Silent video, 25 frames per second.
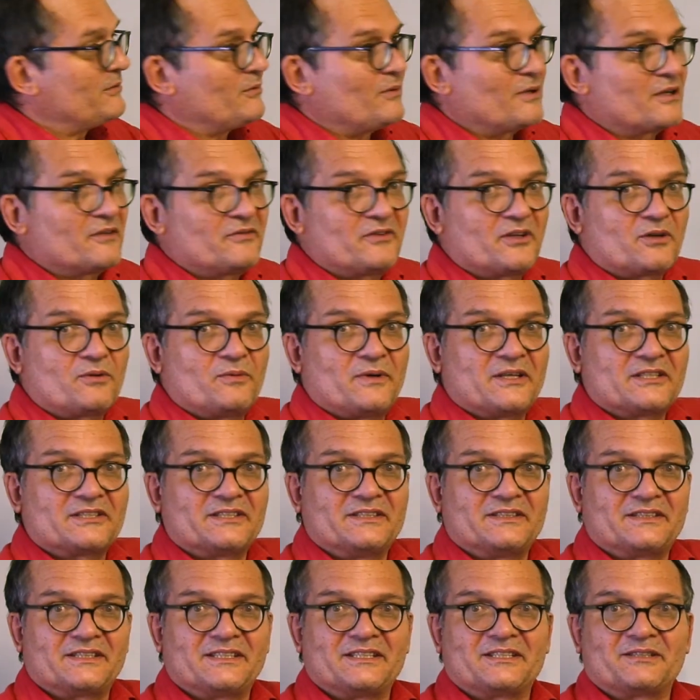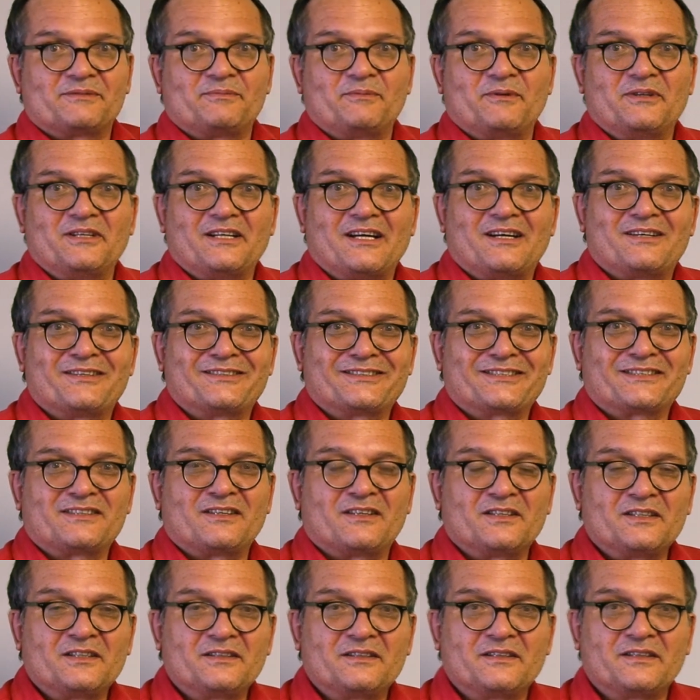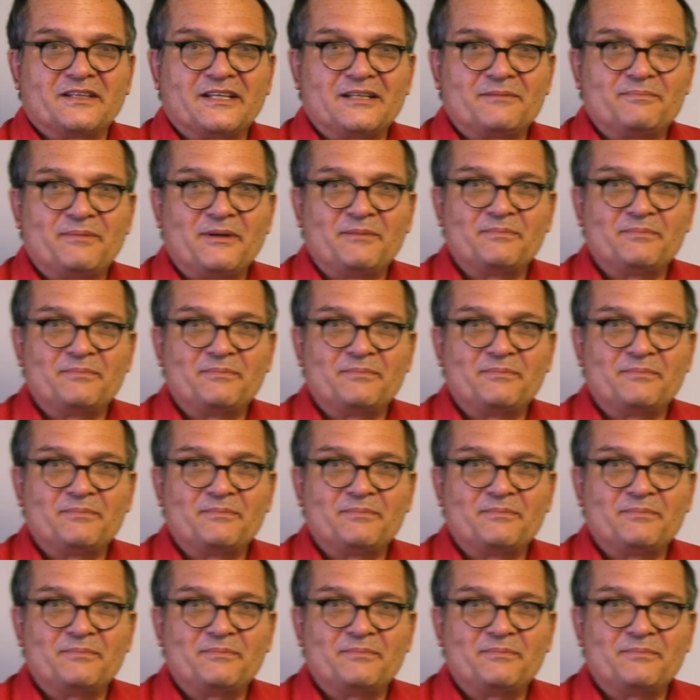one of the questions is, we now are starting to get